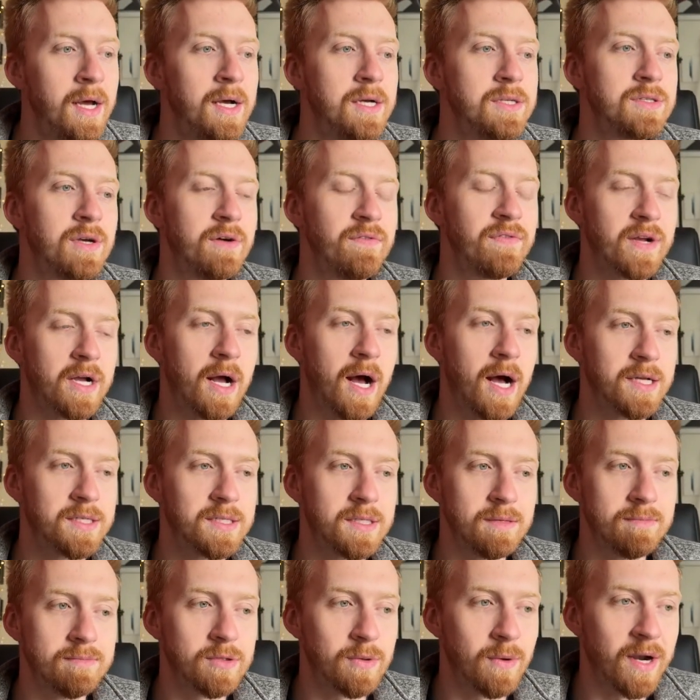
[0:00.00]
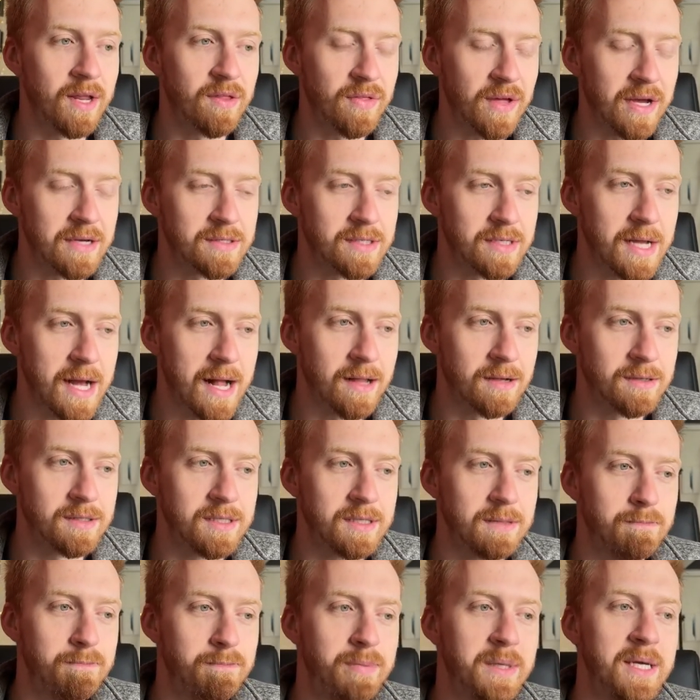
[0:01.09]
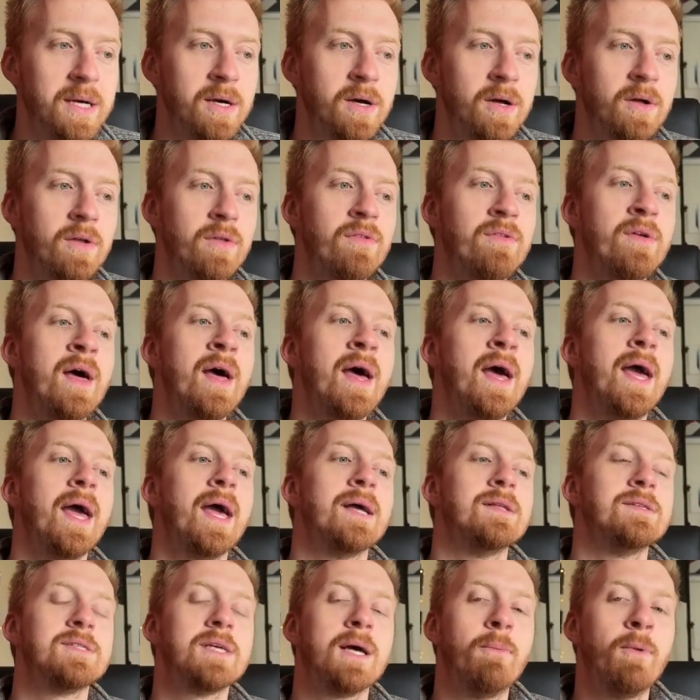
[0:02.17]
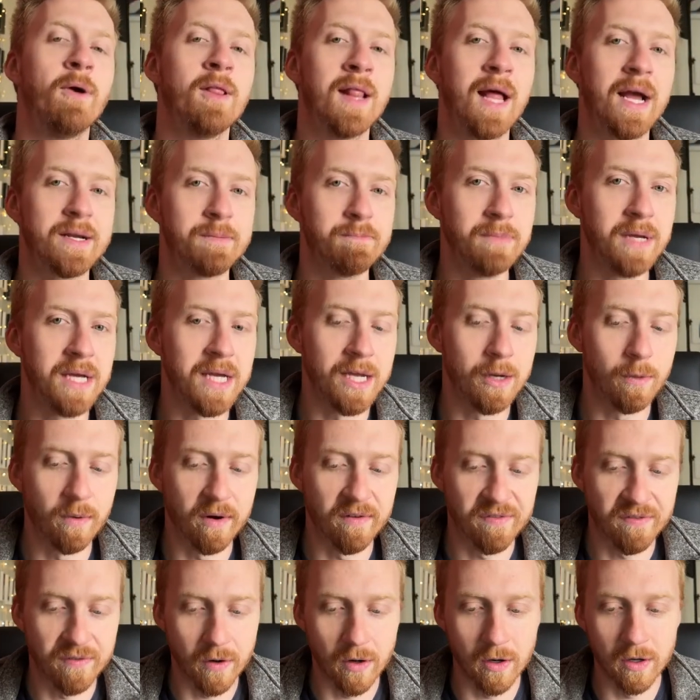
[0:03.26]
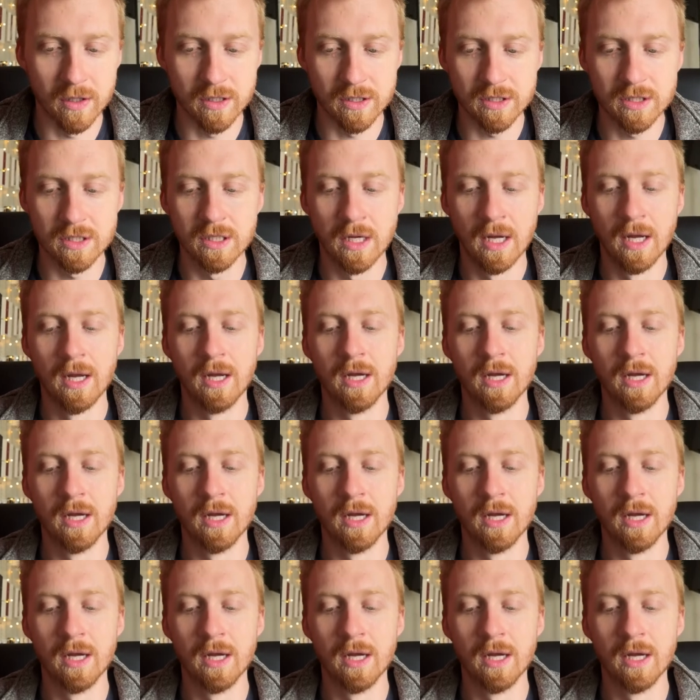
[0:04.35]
So if it costs them $20,000 to build, and someone like me refers